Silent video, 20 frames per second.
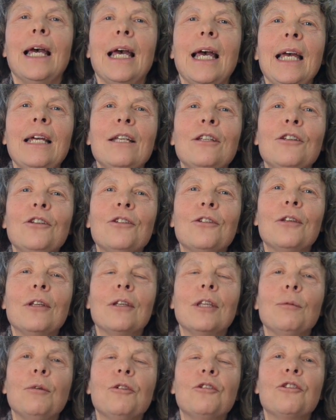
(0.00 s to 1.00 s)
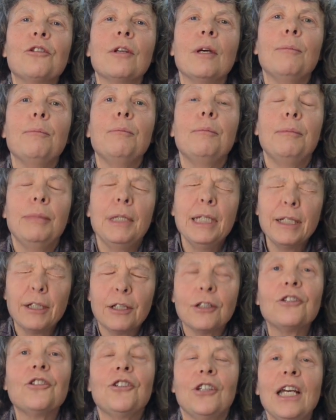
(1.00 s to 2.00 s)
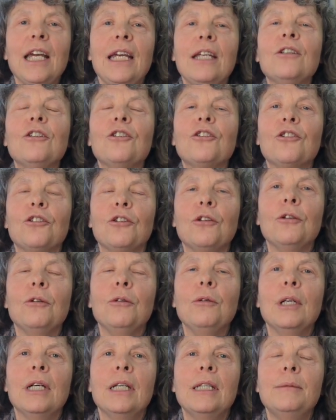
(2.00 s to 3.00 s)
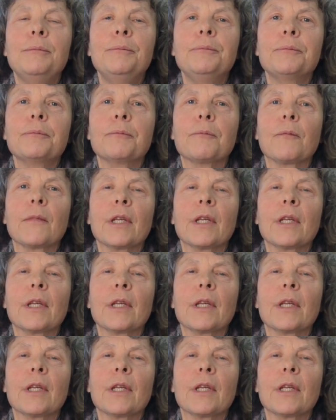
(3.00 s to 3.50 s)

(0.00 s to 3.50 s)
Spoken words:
And there was a big change to